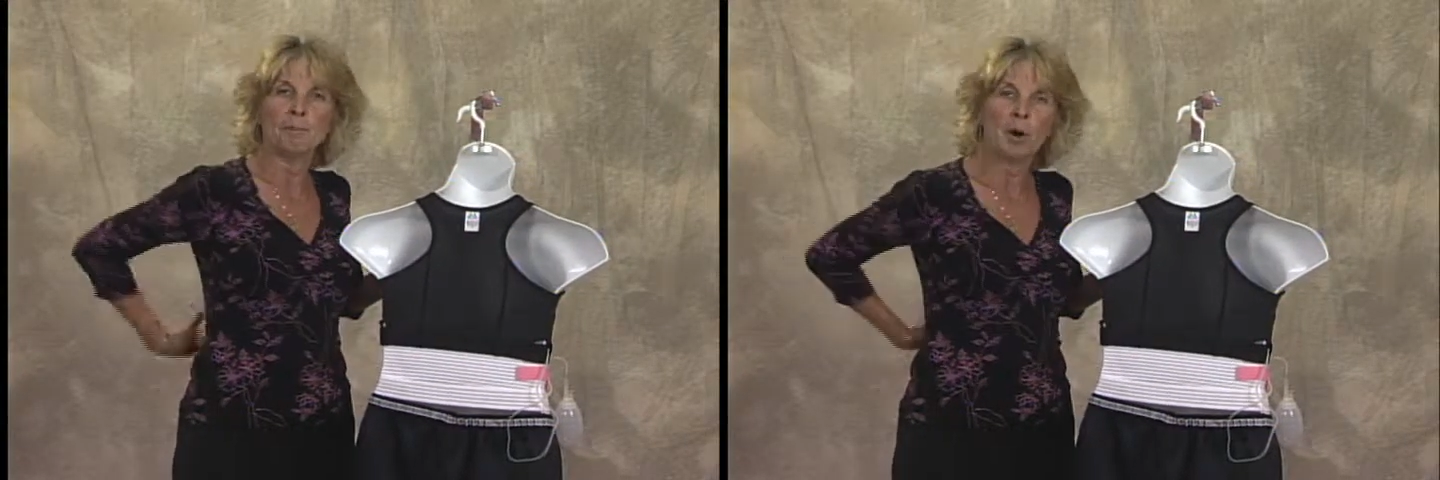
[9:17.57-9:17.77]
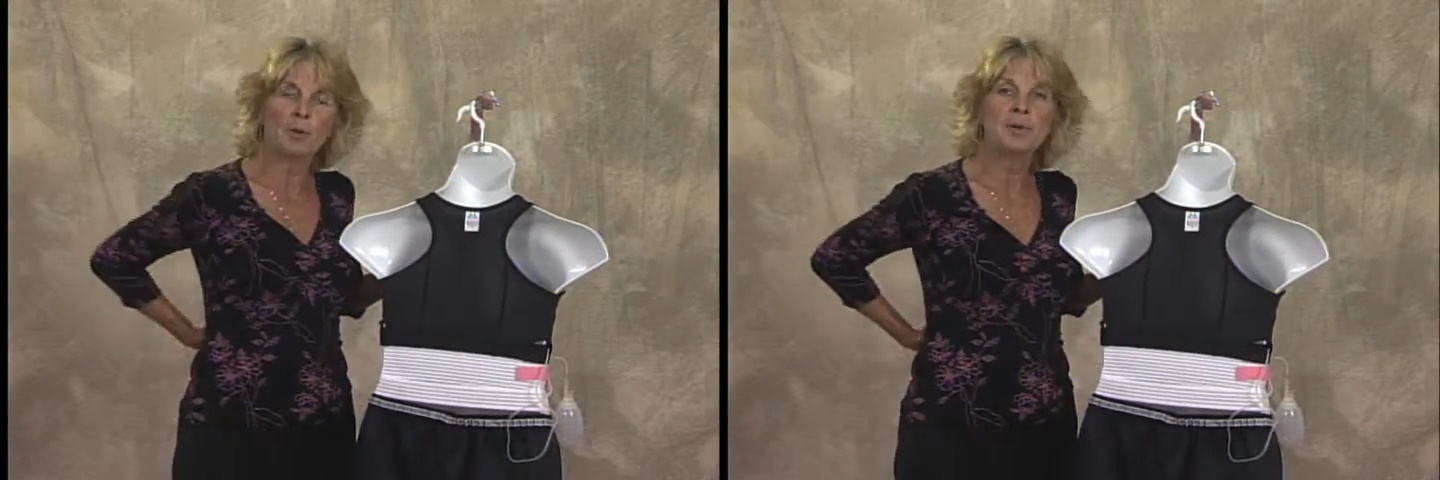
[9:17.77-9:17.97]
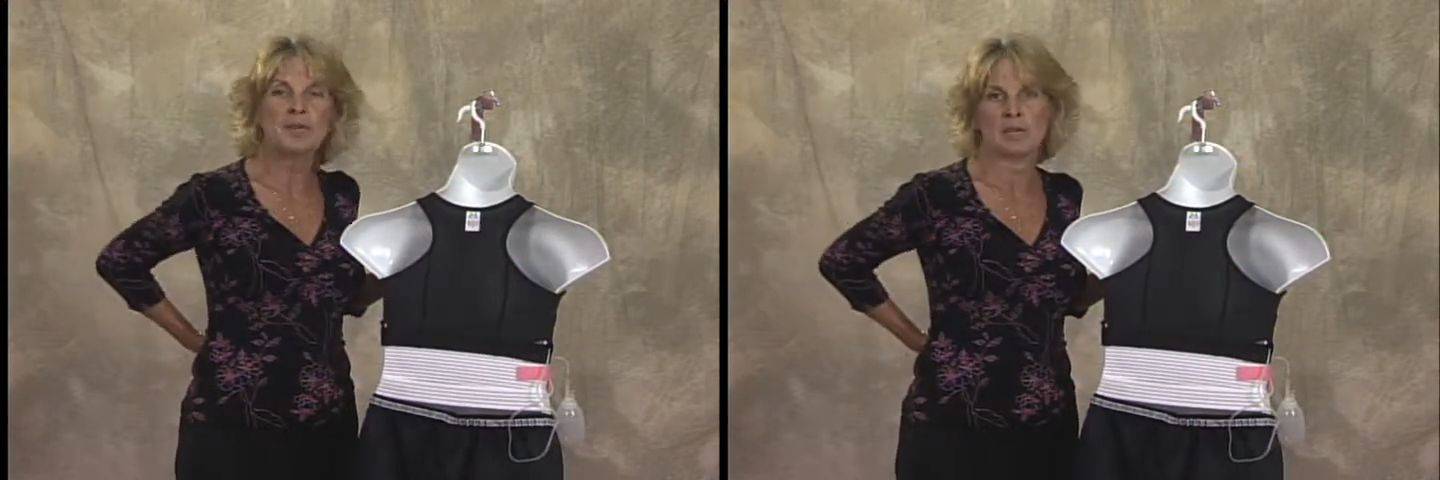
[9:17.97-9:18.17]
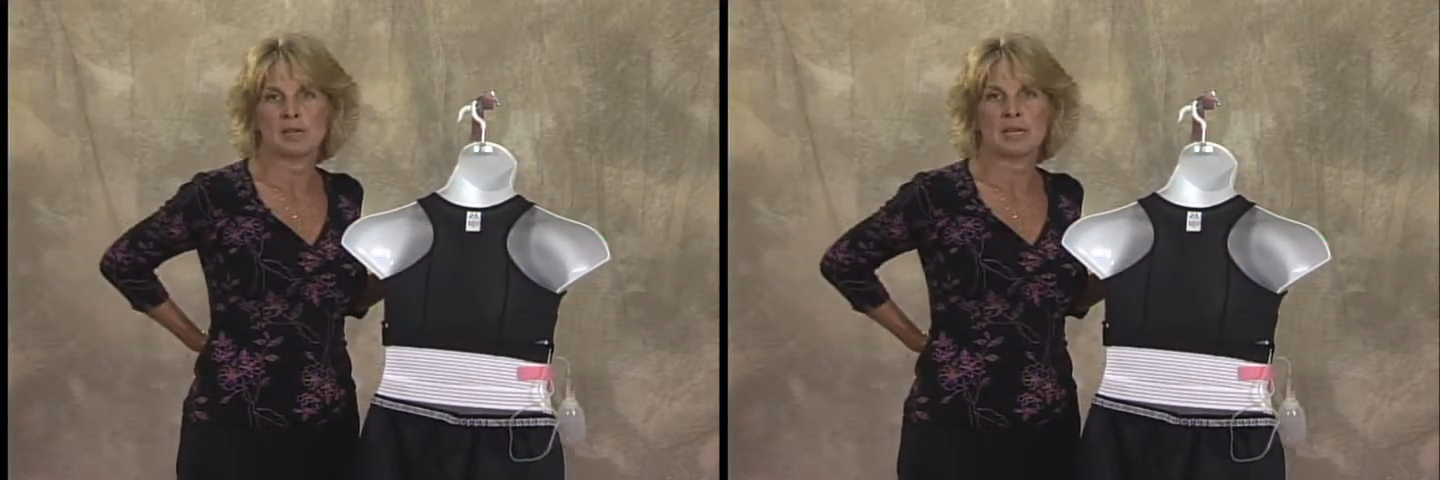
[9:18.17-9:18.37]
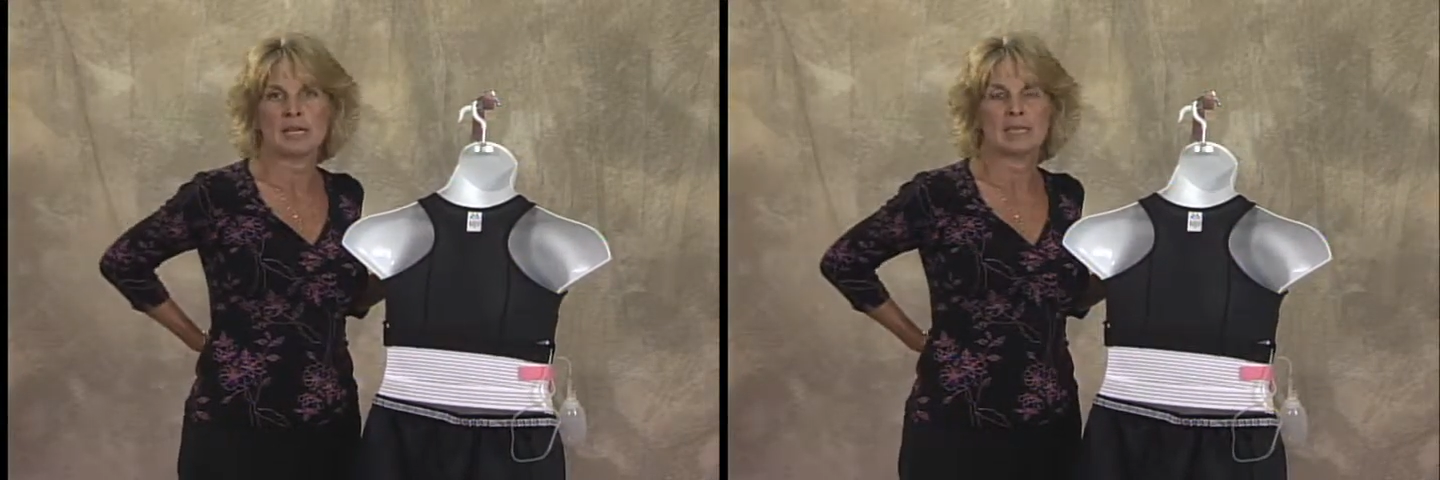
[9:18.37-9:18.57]
bone
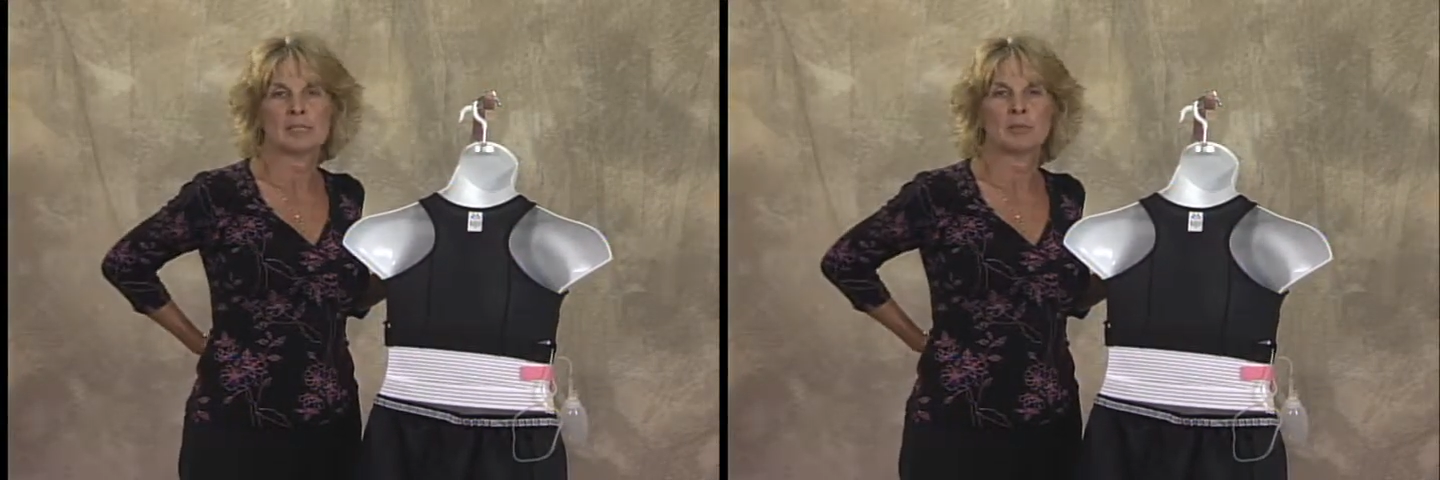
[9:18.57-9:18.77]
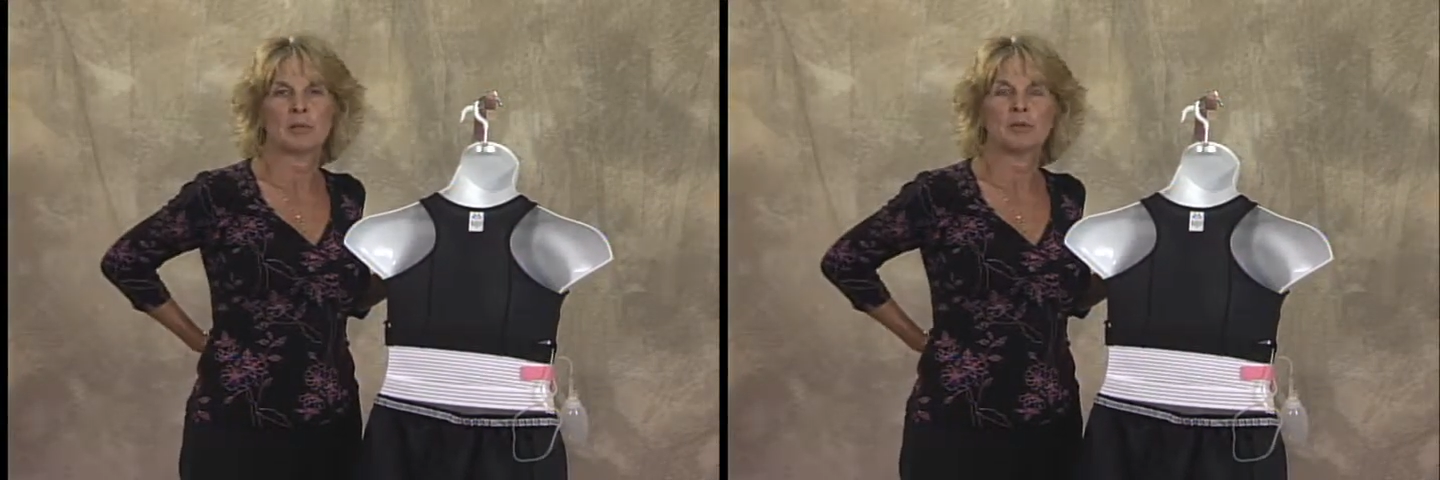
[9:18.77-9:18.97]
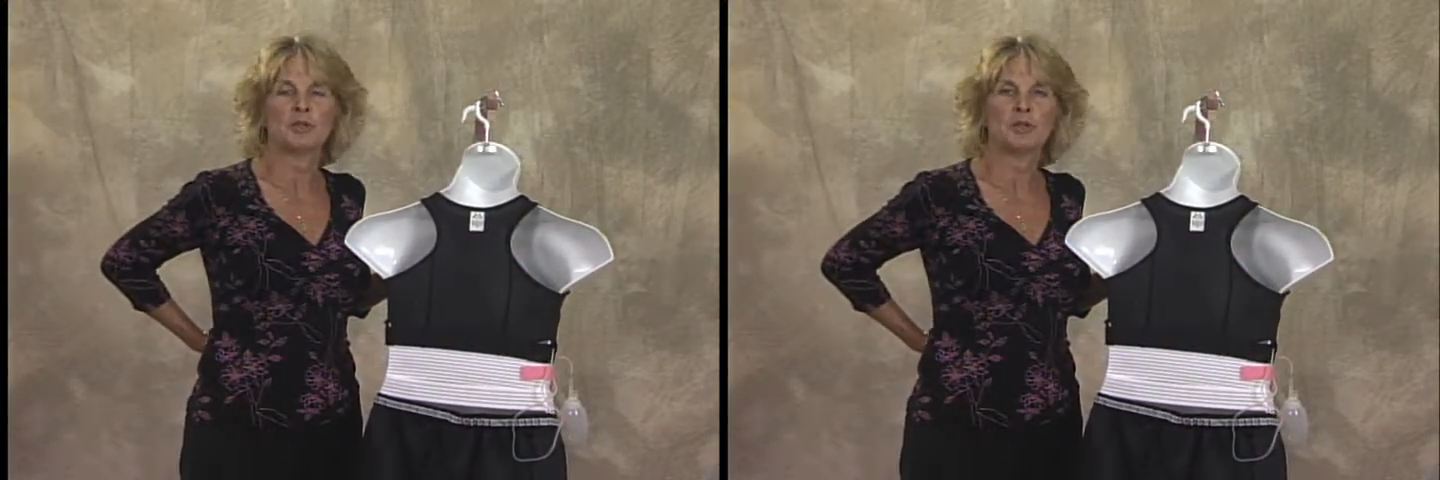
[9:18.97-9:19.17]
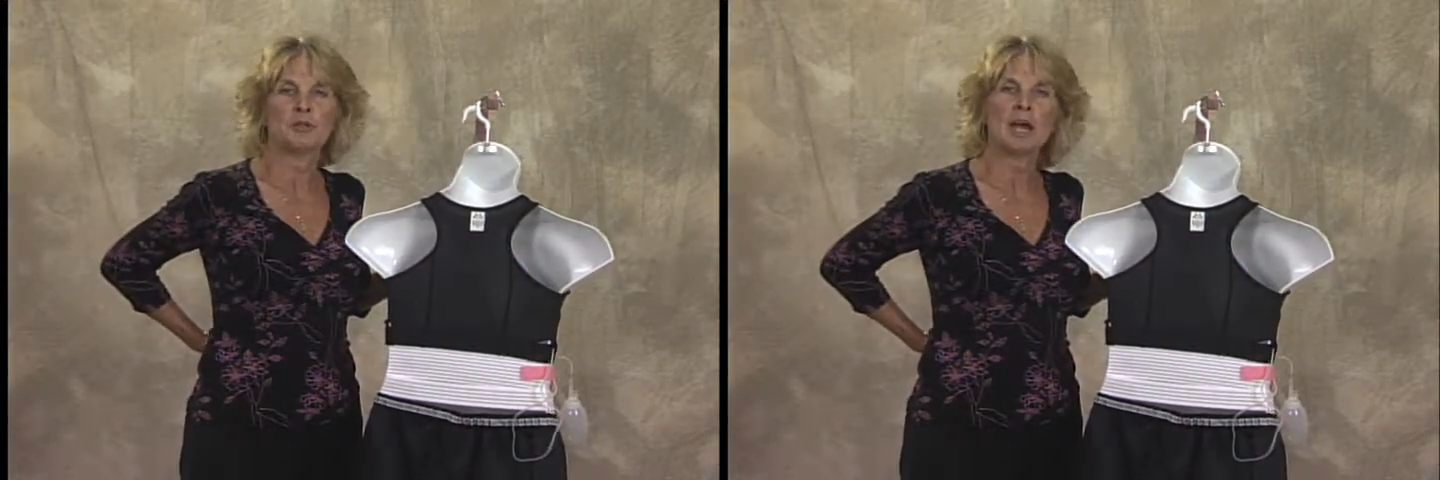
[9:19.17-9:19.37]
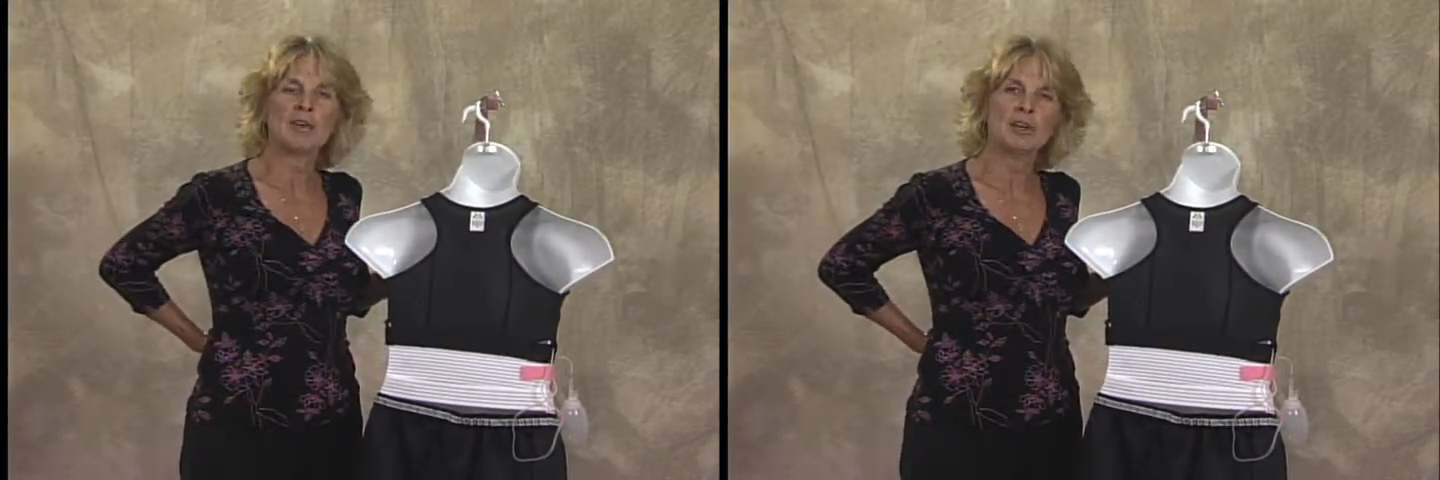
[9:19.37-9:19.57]
area, so that when
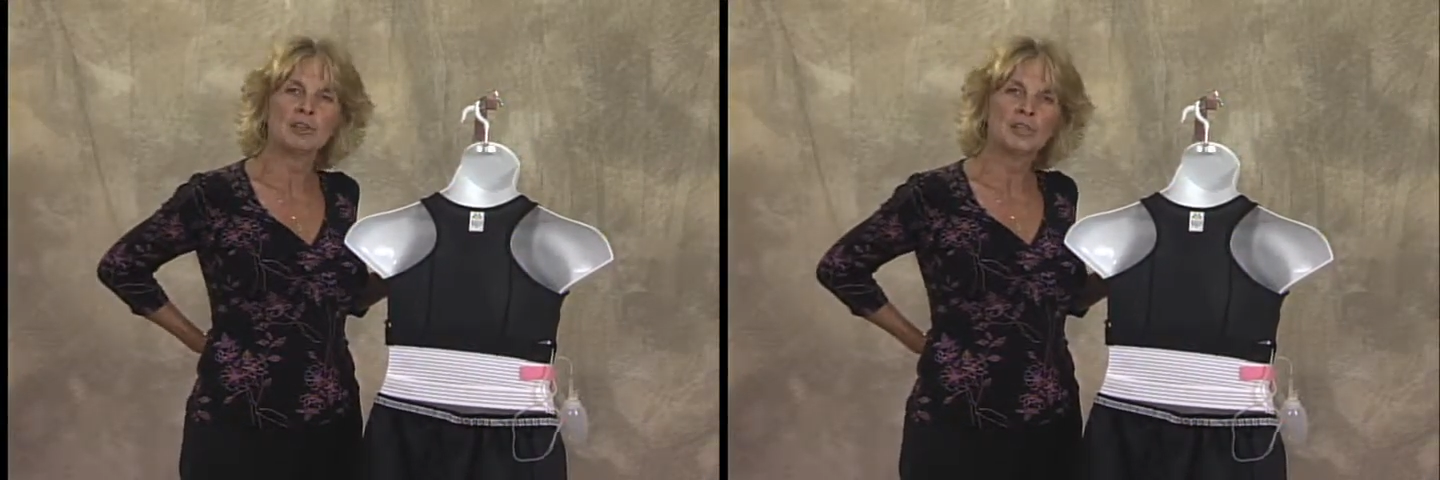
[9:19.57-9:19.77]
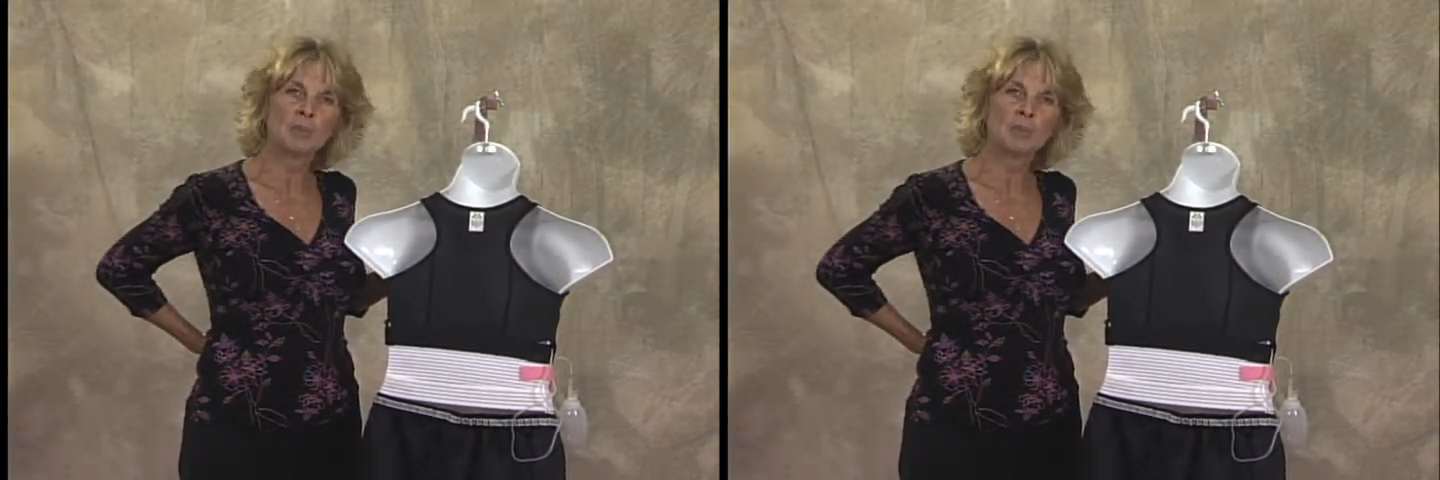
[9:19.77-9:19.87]
you have all the